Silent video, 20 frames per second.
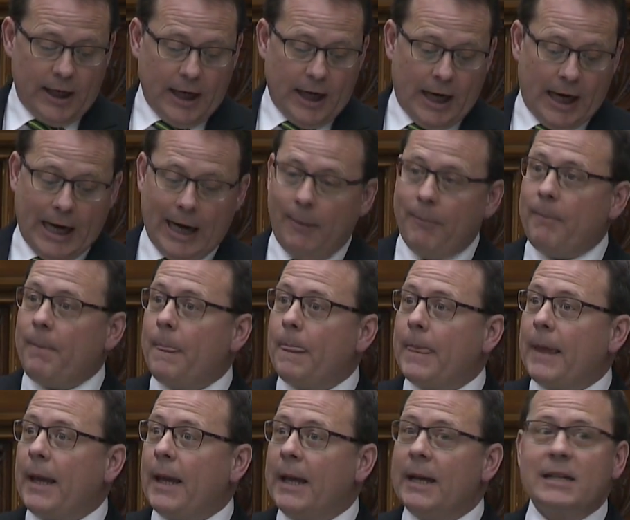And
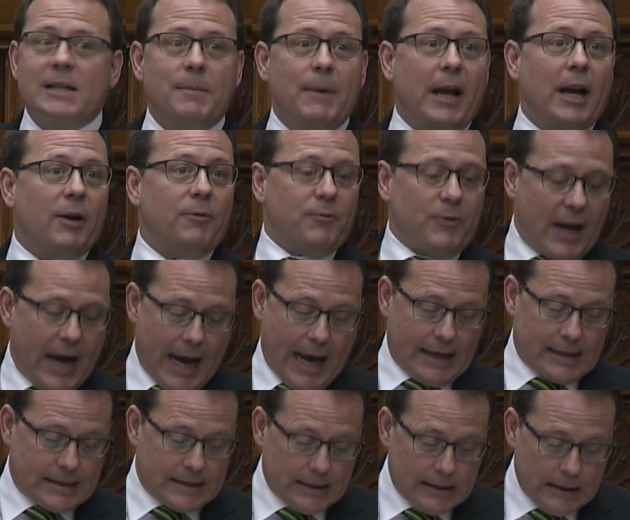as a matter of
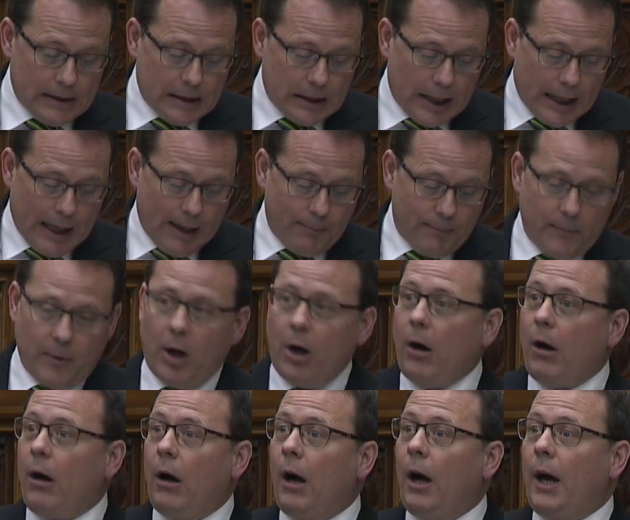fact,
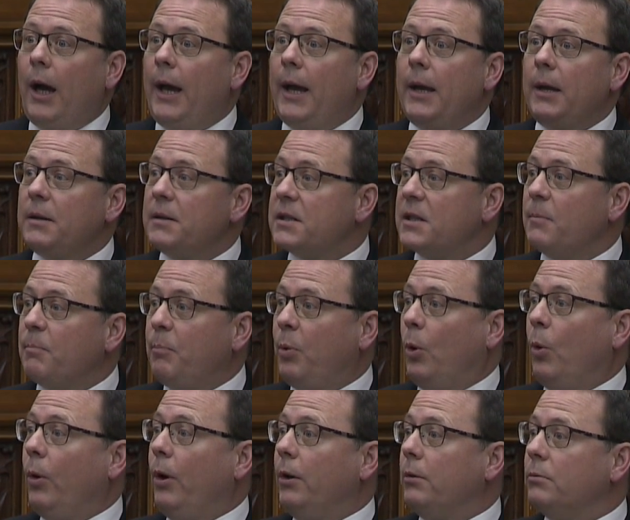I
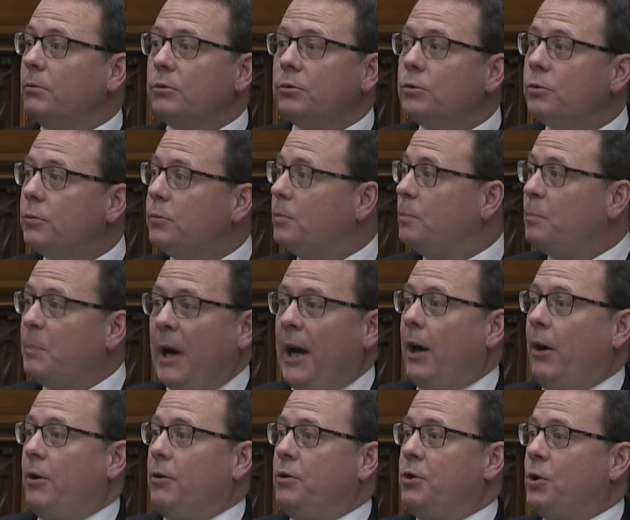support
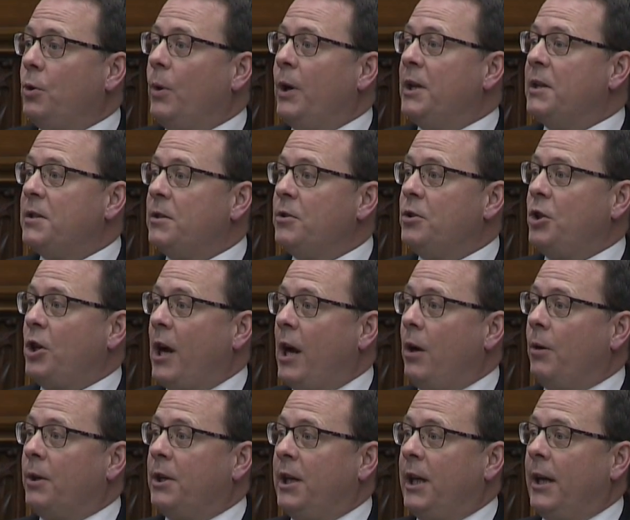parent choice in
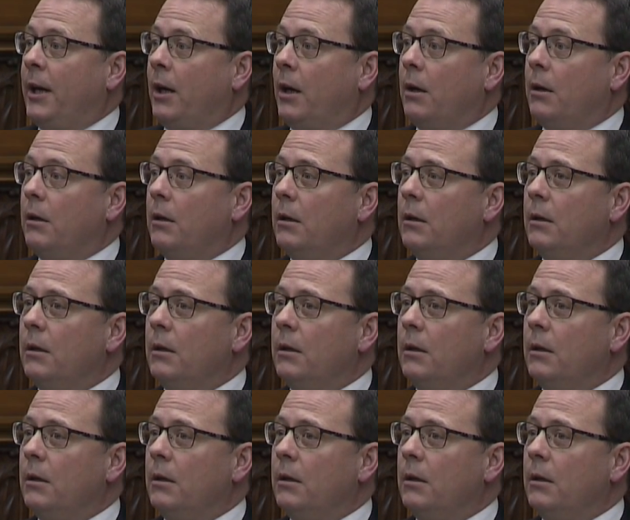child care,